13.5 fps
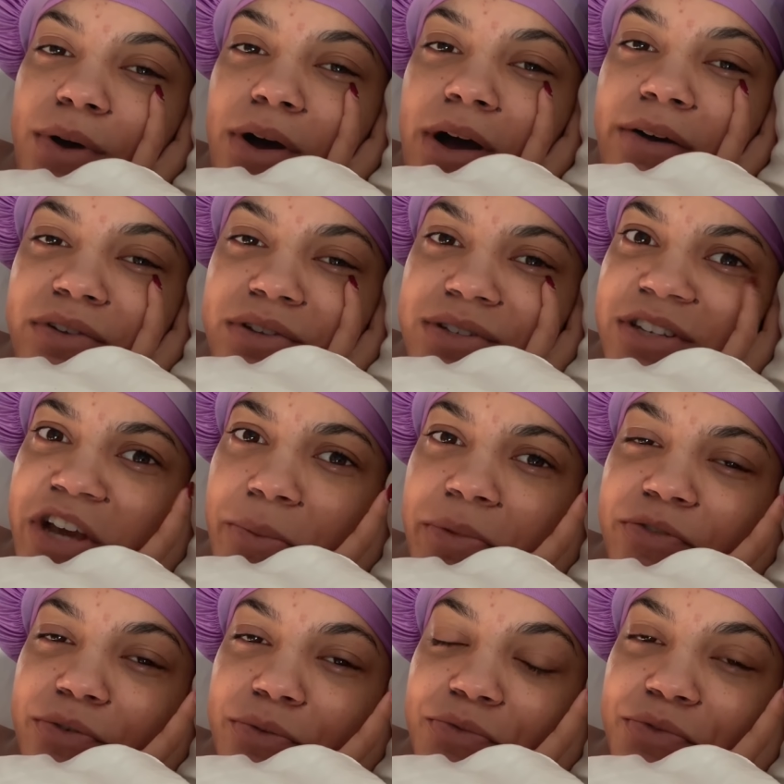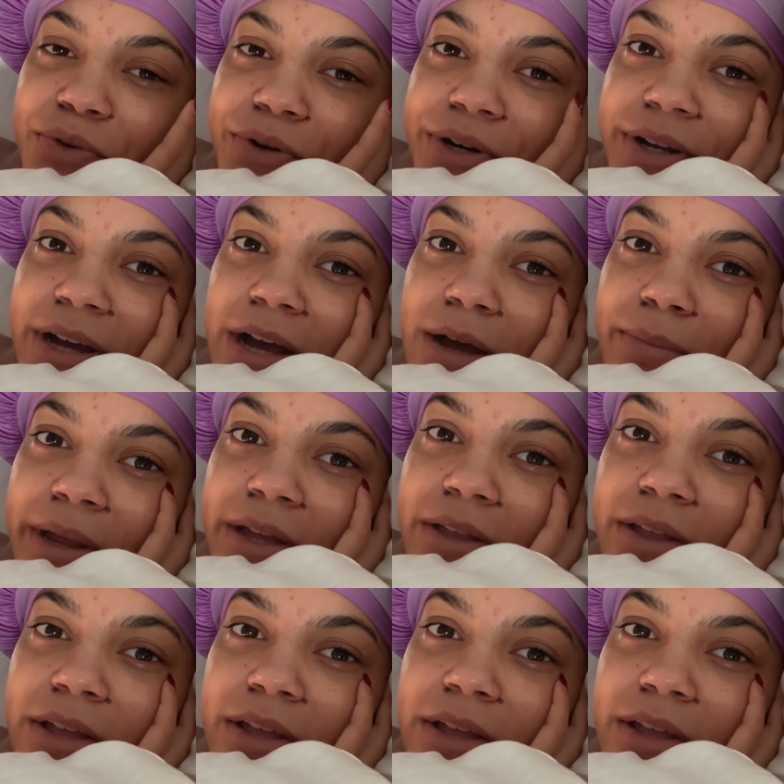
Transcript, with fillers: Obviously coming from Florida, I'm like,